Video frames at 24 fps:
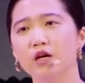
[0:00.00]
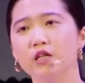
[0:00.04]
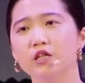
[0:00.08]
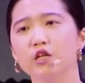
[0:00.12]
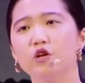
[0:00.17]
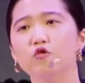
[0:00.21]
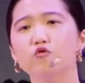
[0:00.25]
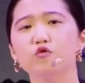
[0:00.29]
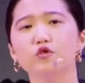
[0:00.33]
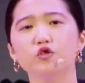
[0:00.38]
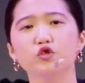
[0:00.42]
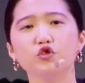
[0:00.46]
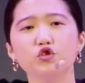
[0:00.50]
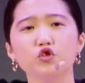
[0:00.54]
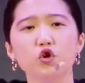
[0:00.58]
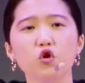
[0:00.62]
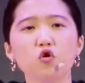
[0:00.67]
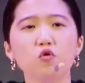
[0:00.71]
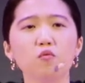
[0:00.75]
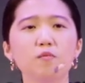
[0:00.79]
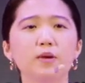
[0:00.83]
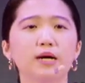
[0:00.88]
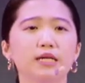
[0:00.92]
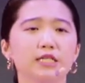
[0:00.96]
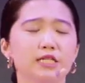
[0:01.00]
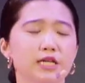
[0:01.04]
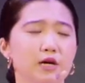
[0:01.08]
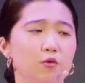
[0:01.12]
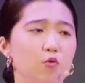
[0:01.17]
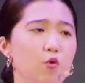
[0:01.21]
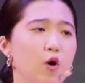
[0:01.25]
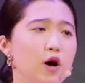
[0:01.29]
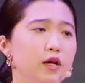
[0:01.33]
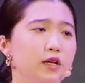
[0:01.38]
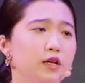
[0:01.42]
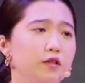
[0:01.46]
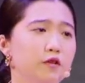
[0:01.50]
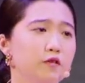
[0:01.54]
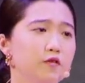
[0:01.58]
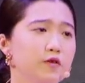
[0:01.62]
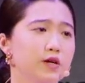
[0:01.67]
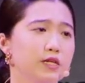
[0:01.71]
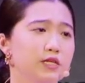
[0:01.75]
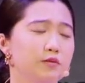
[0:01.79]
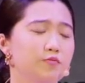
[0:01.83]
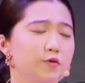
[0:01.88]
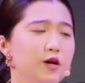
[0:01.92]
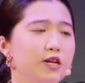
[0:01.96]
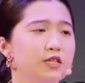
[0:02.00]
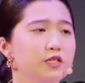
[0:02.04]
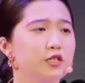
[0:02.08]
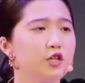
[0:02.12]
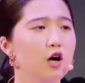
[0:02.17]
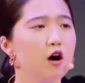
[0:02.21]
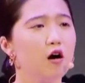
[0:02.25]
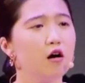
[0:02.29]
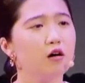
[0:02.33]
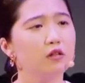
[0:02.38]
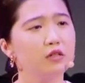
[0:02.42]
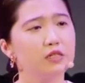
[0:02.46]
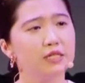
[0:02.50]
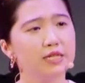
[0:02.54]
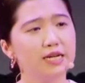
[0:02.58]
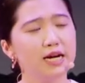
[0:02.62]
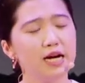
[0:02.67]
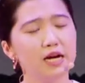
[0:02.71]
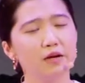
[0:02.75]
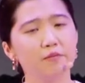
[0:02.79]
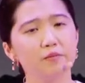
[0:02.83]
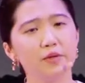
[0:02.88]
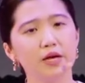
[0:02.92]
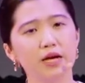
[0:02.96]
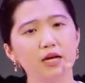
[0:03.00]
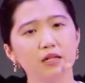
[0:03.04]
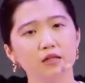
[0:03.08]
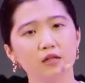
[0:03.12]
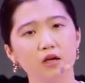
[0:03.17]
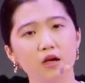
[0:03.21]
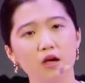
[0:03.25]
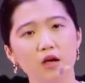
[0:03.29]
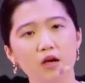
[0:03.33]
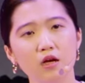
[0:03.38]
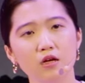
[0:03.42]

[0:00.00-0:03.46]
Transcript: There was so much I wanted to express all the time, yet